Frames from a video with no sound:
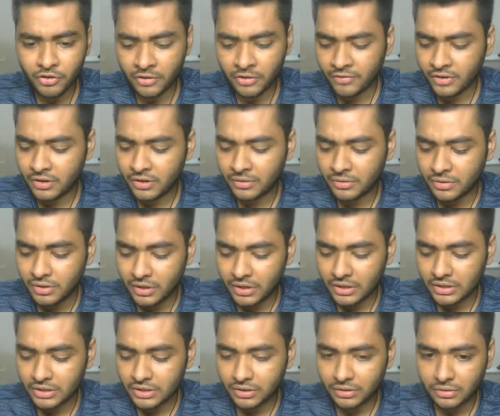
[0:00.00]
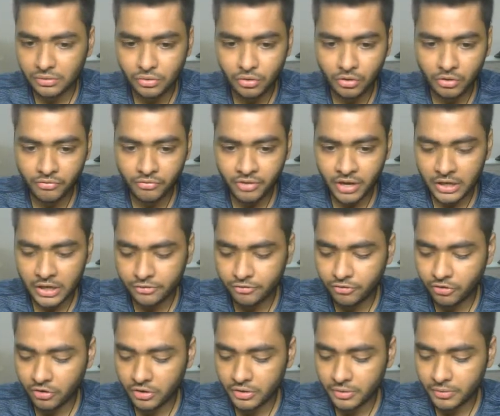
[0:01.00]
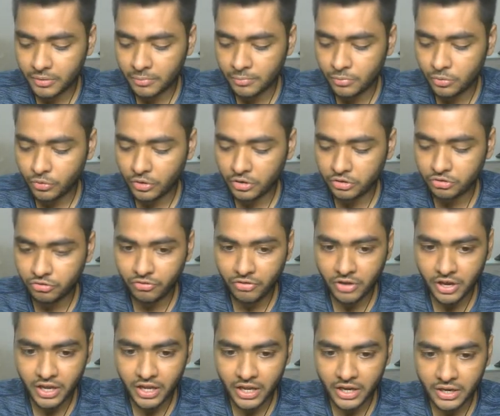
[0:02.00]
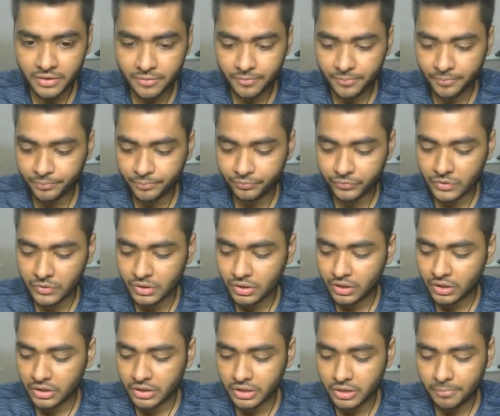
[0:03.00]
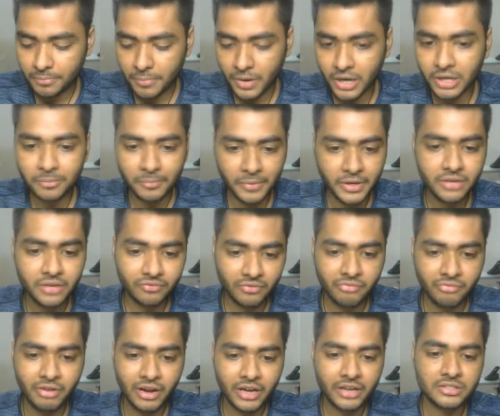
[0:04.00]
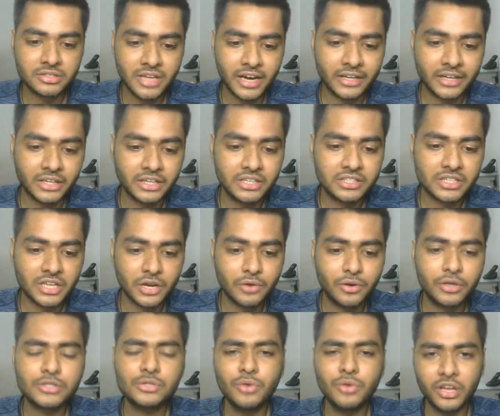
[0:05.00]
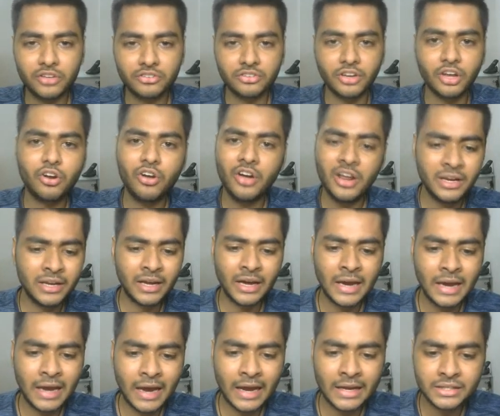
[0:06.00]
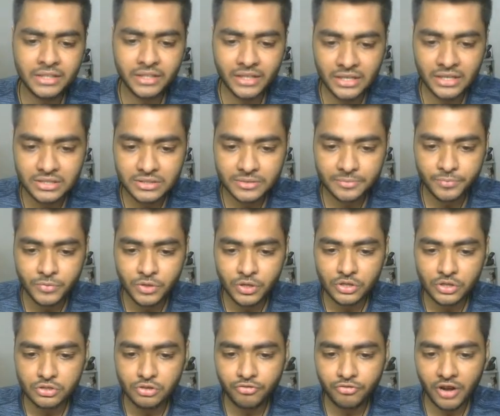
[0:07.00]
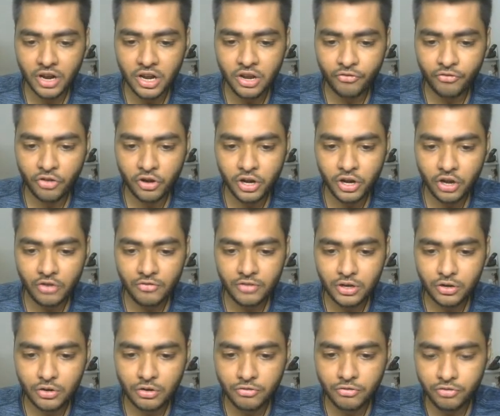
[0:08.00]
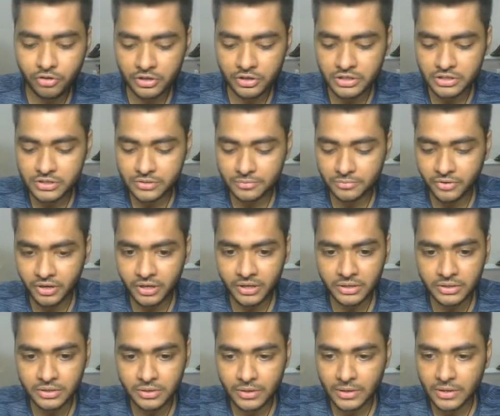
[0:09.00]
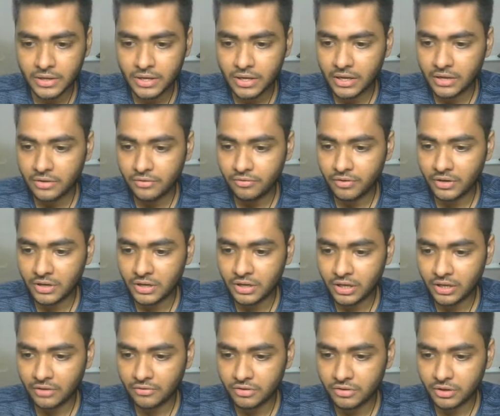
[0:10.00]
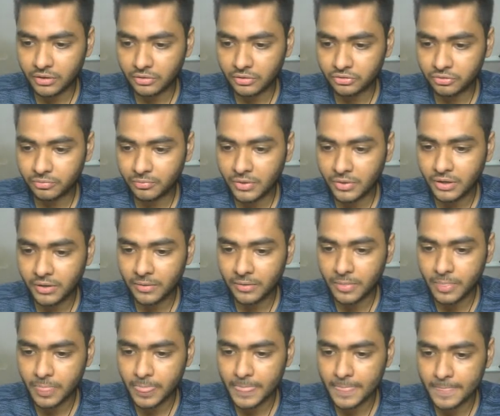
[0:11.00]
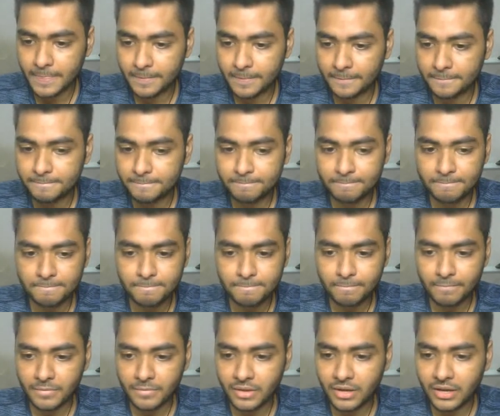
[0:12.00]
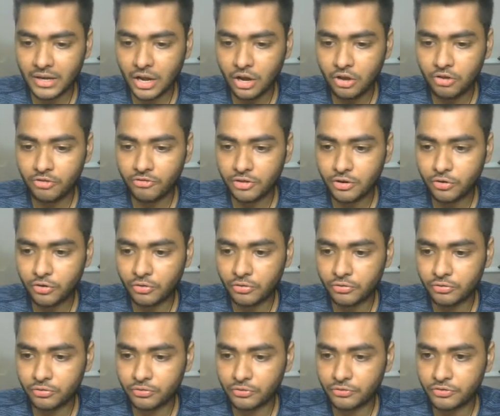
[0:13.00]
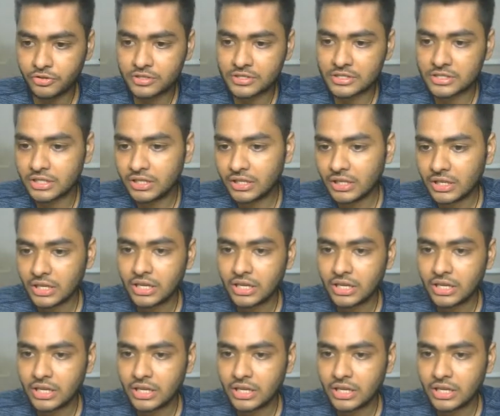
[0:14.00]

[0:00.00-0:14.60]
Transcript: even went for wh, where department, where the sector is equals to hr or anything else. So for now we'll go for this one, we'll give a question mark. And now if you see,